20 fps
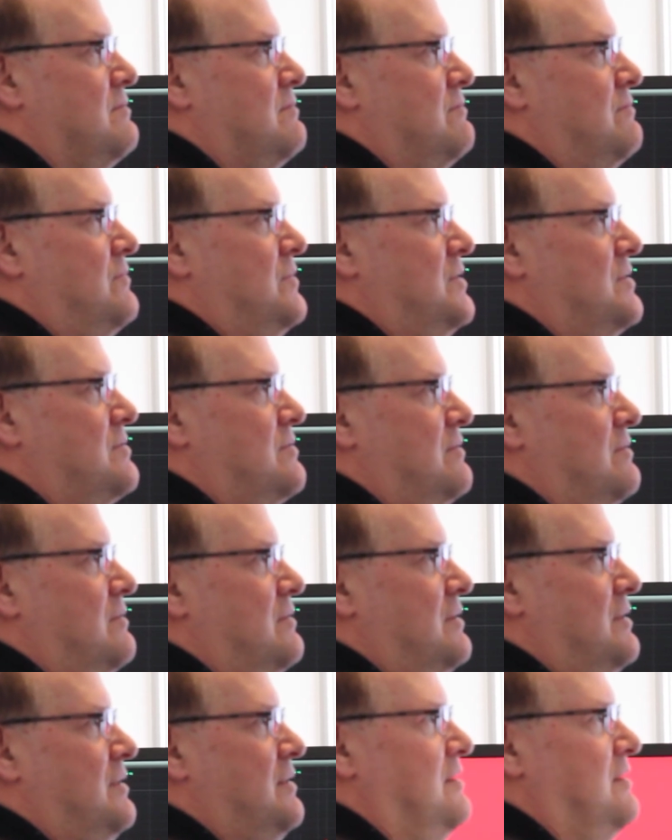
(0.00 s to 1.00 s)

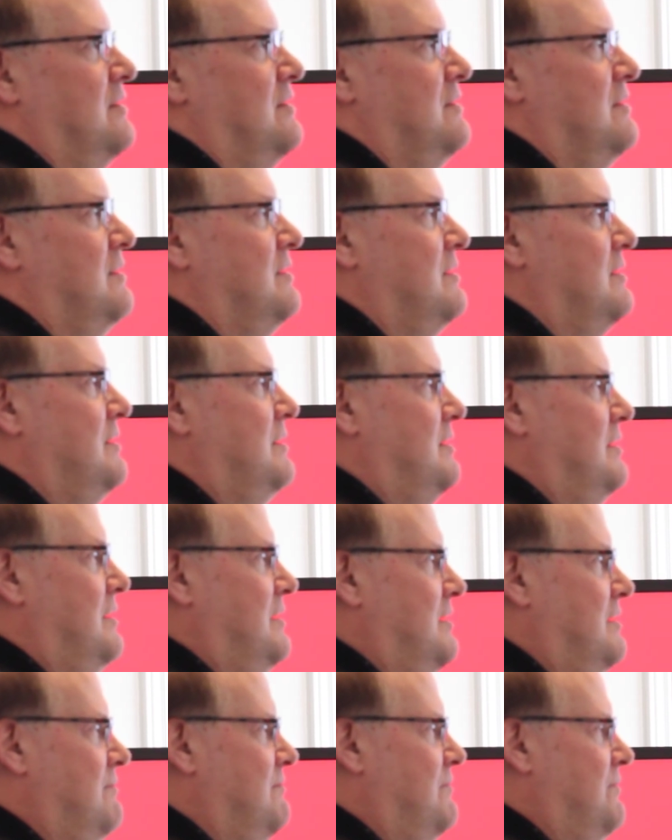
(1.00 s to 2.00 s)
recently
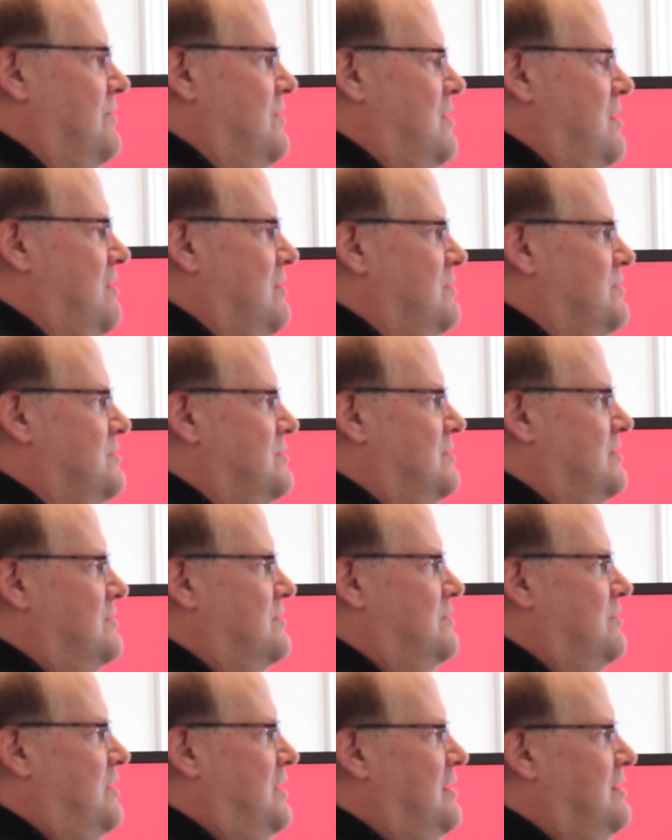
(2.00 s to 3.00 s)
as far as the
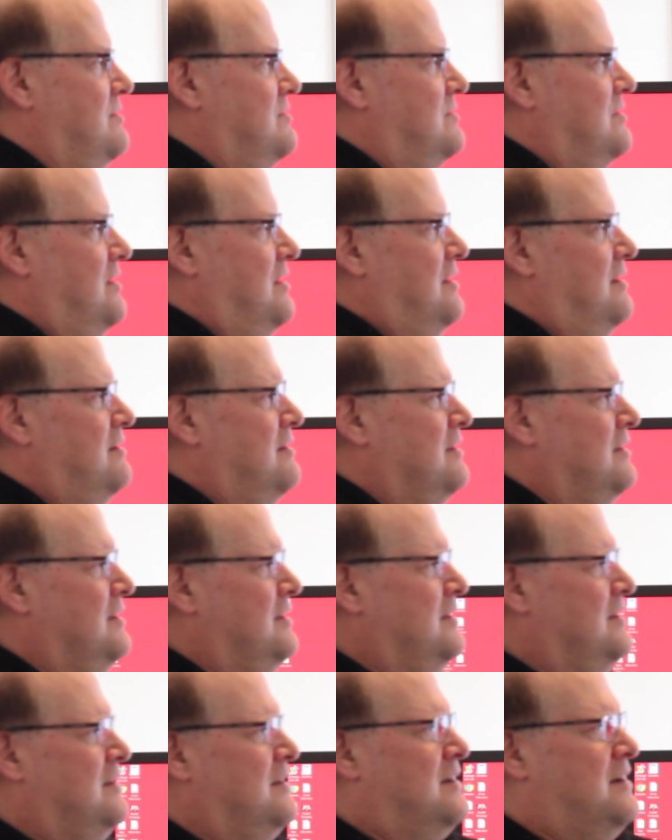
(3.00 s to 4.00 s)
trades, and
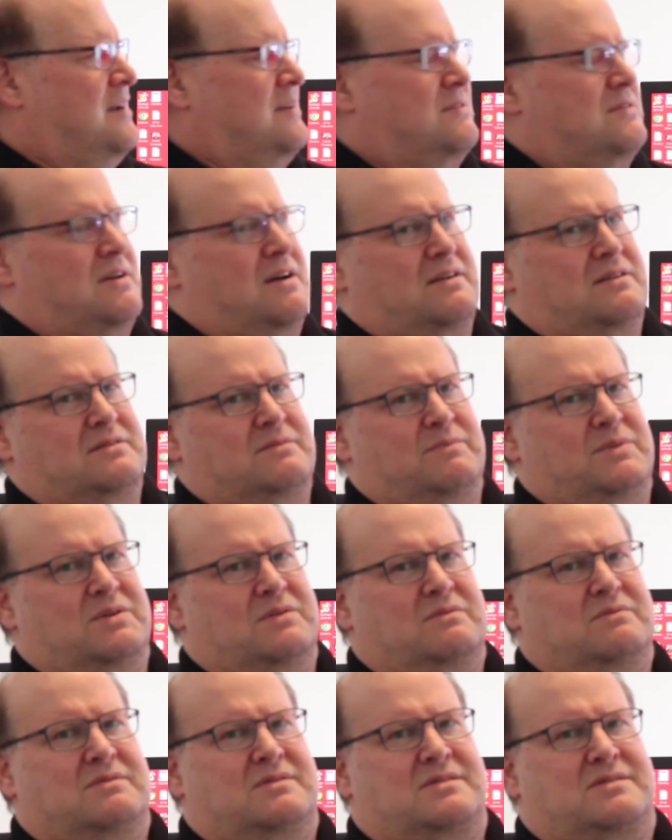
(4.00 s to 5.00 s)
I talked
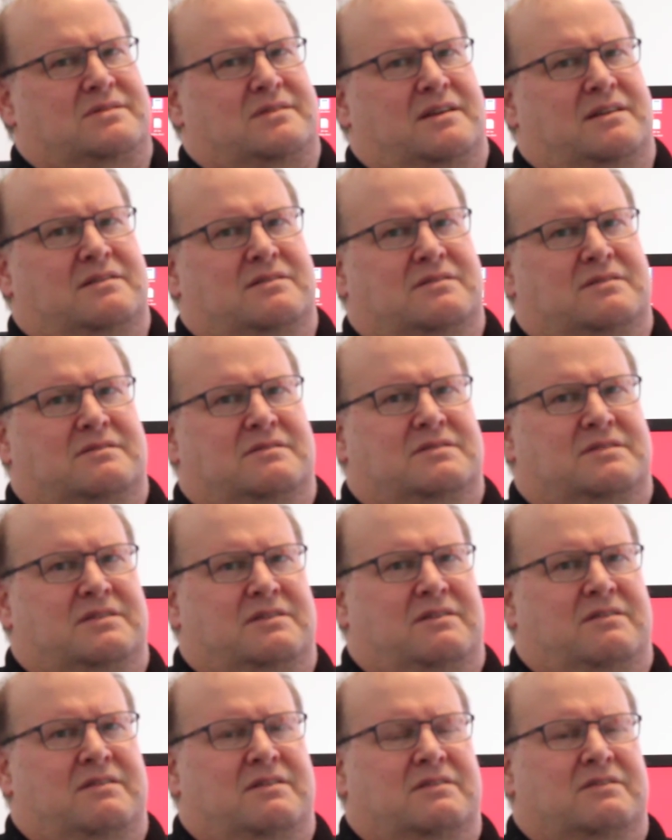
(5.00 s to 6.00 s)
about
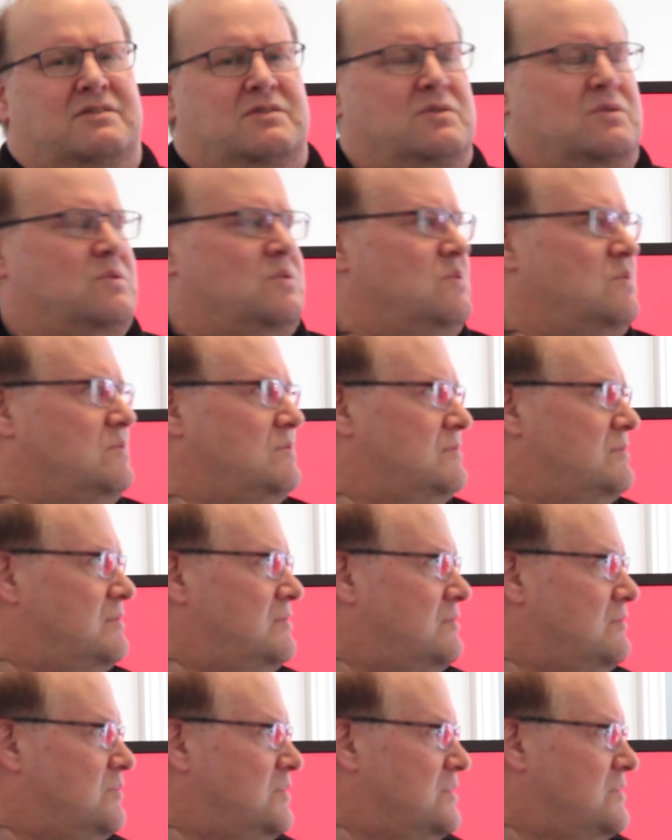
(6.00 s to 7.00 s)
Centerra Gold,
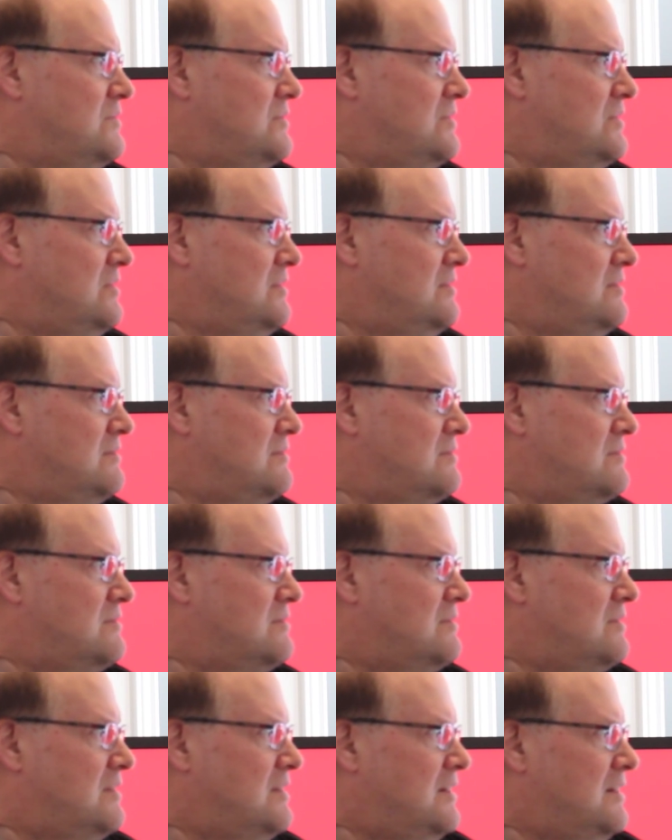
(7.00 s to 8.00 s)
which
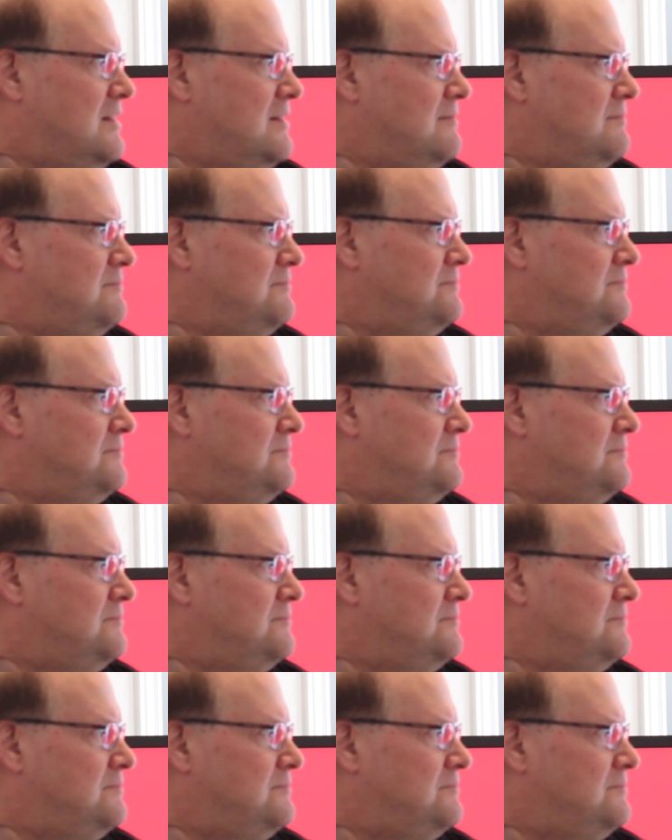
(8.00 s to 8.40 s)
is I